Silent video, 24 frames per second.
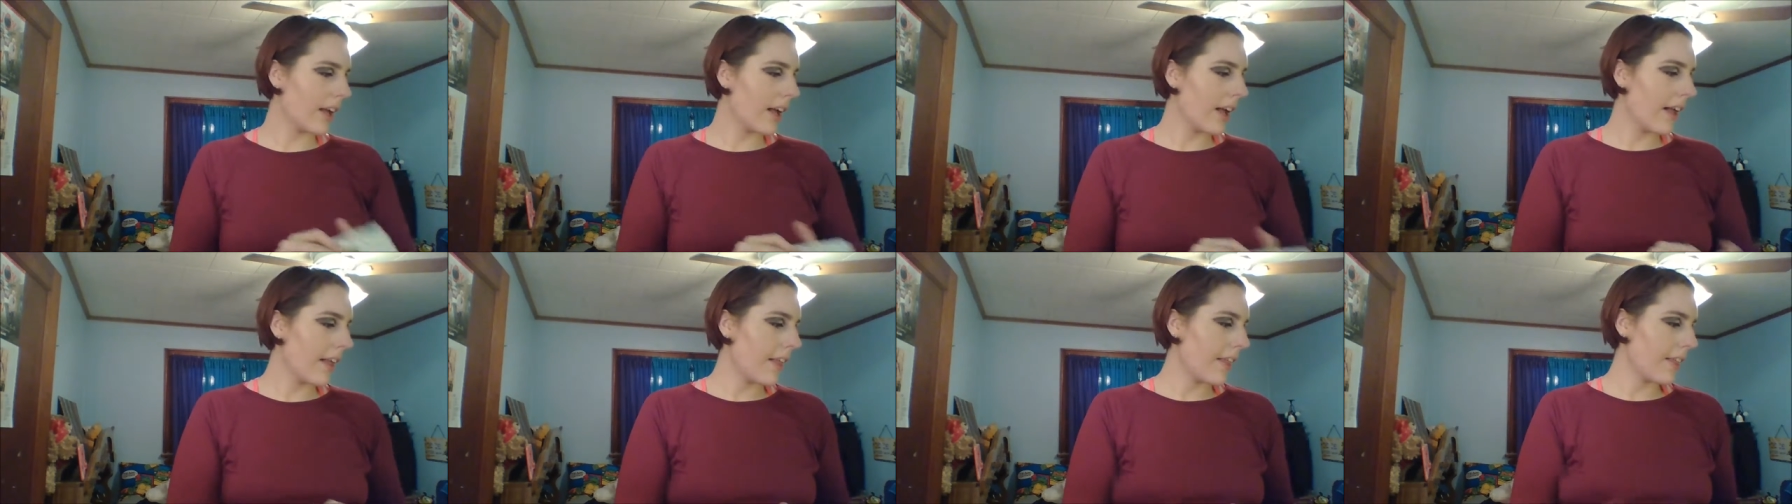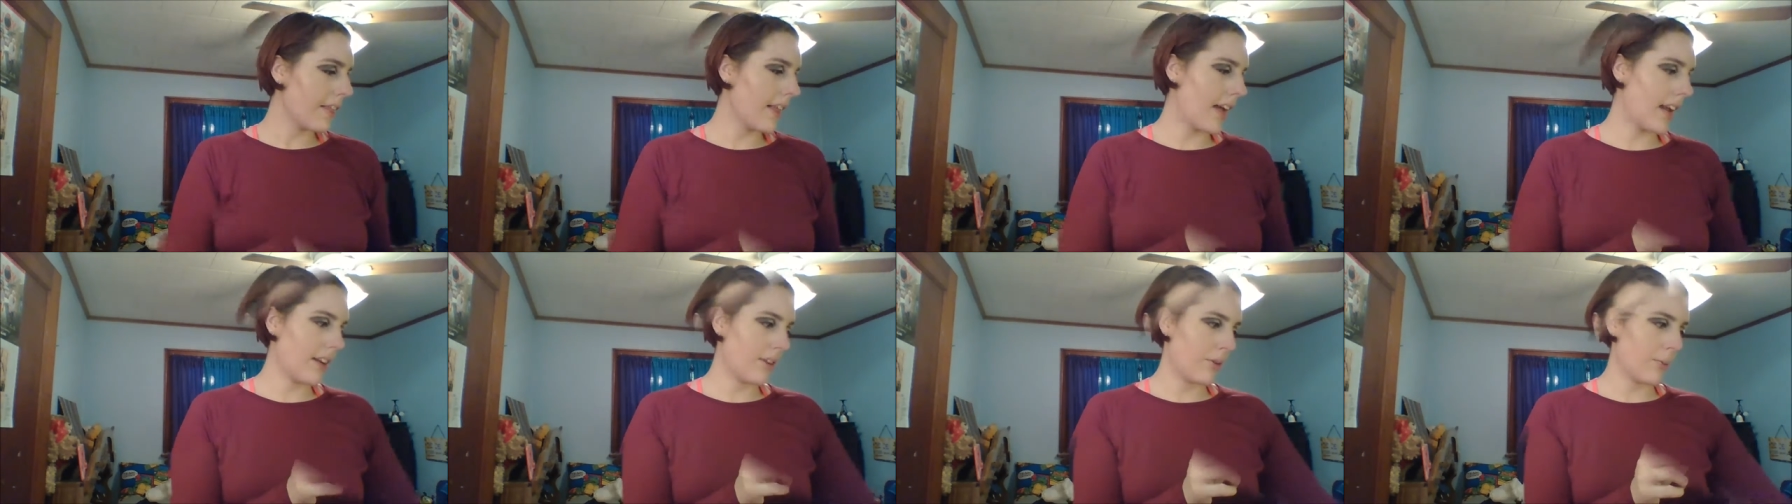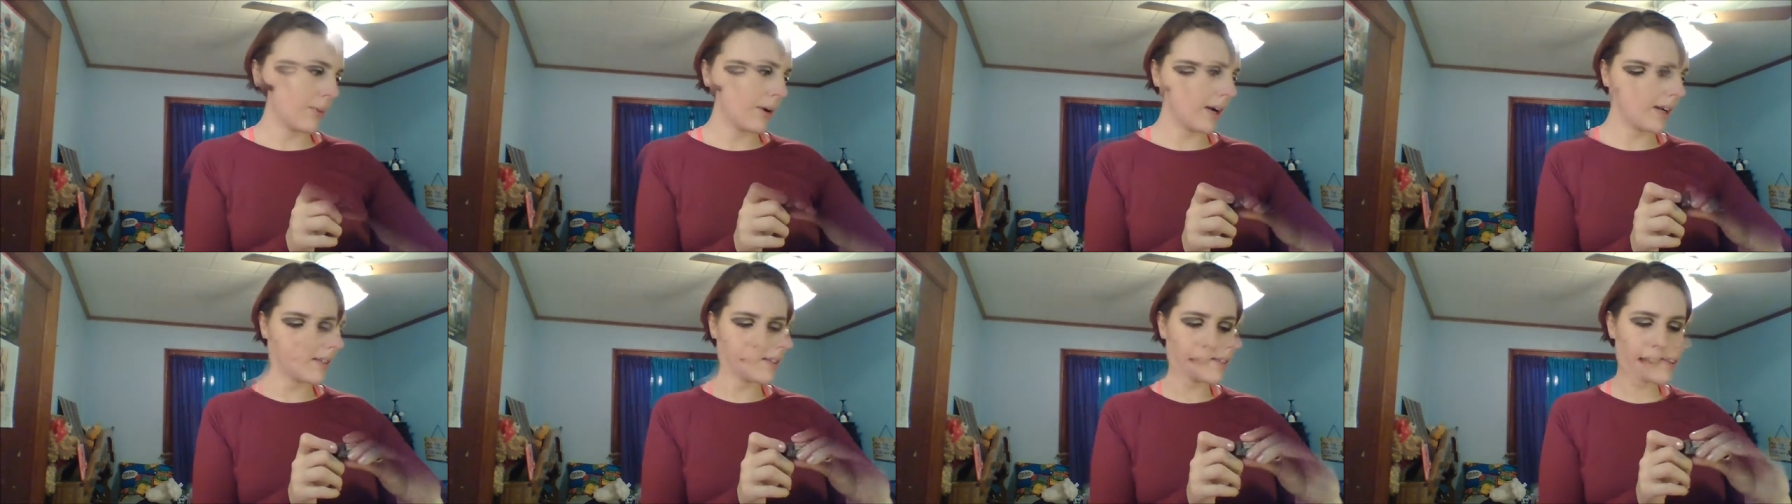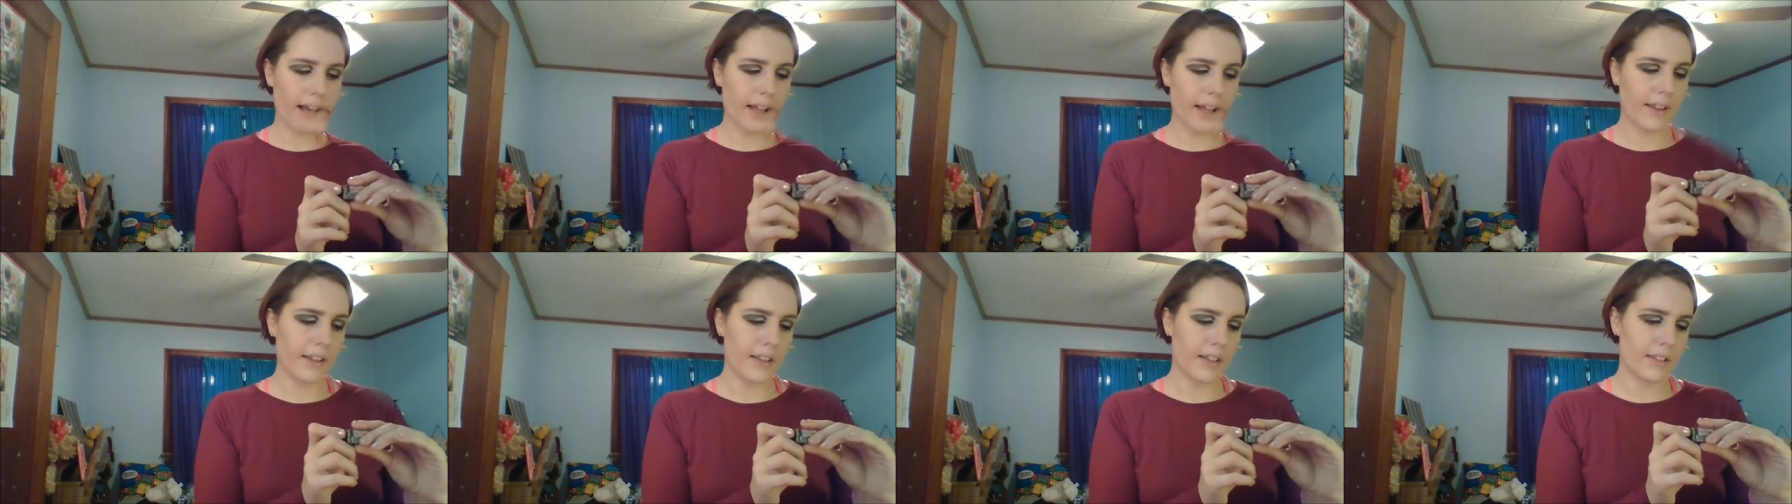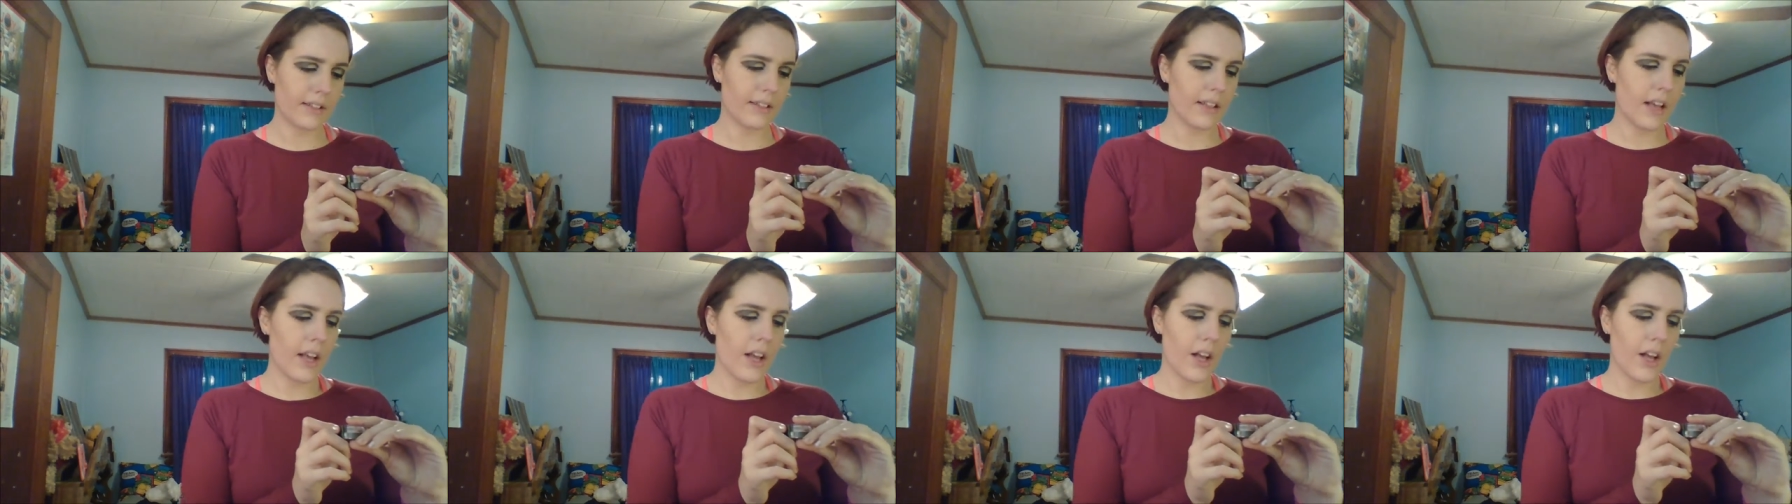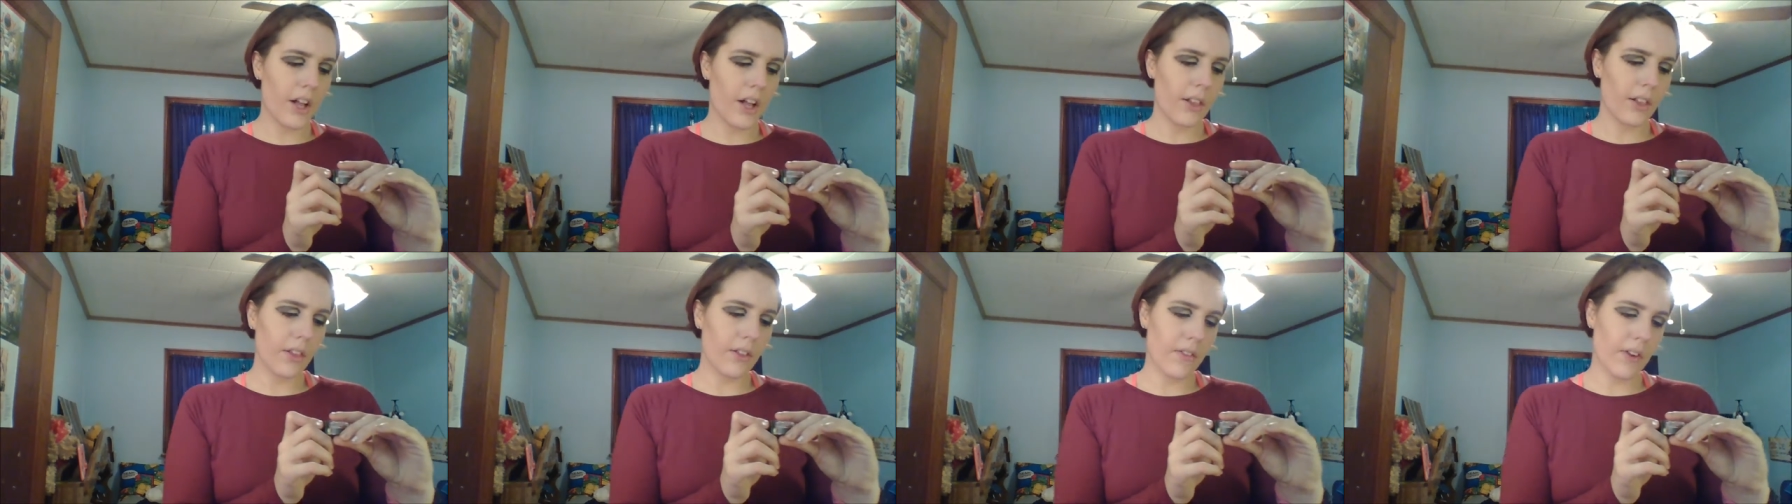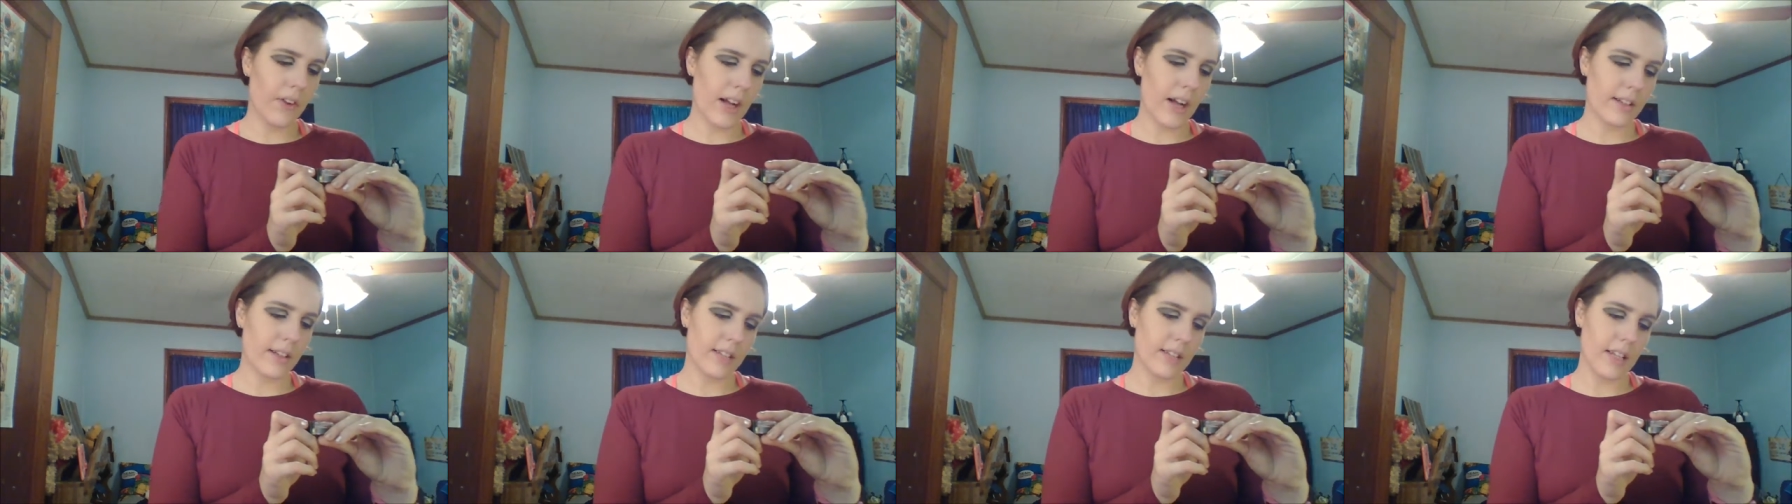And then I also had this Lorac